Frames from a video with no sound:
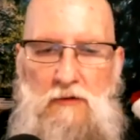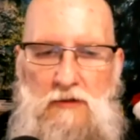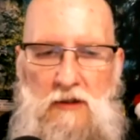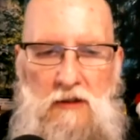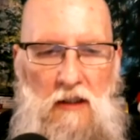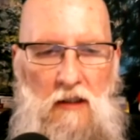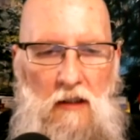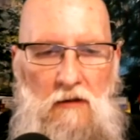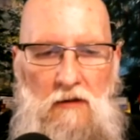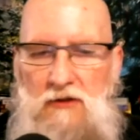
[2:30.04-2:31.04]
today
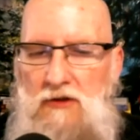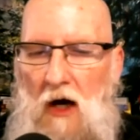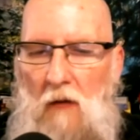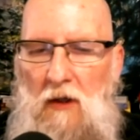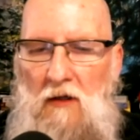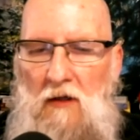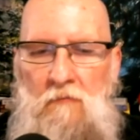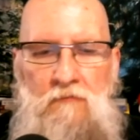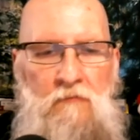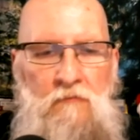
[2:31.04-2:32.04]
on this topic.
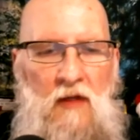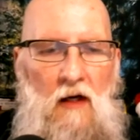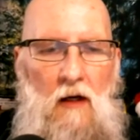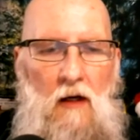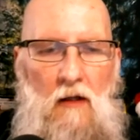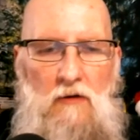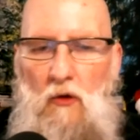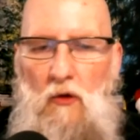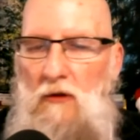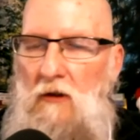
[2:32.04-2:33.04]

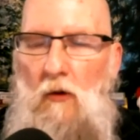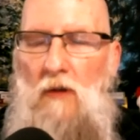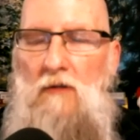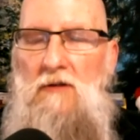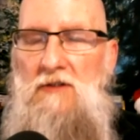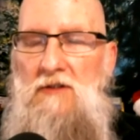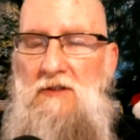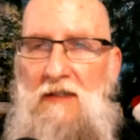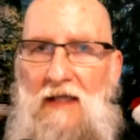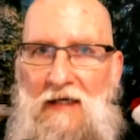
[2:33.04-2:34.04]
Totally going to
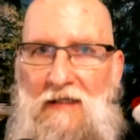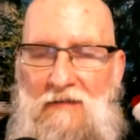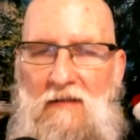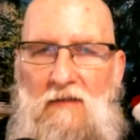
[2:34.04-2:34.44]
slay it